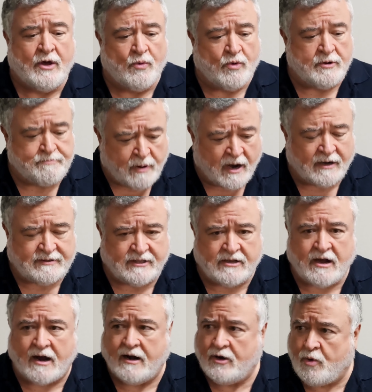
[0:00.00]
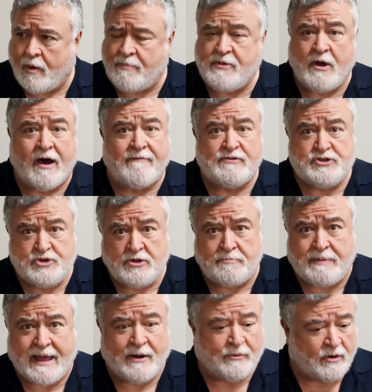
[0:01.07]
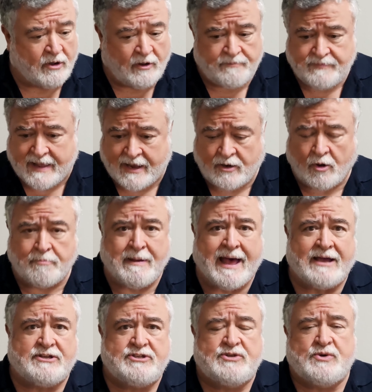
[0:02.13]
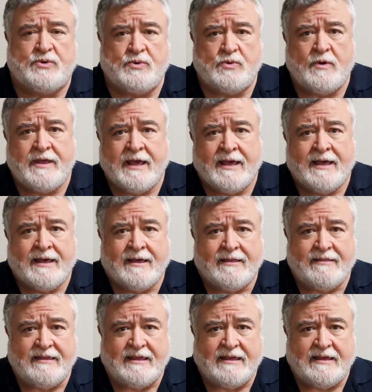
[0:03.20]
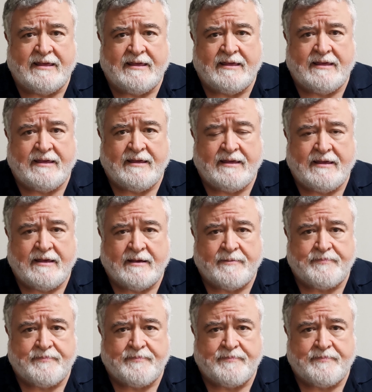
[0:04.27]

would park the car, go up the office, do the payroll, and go back to the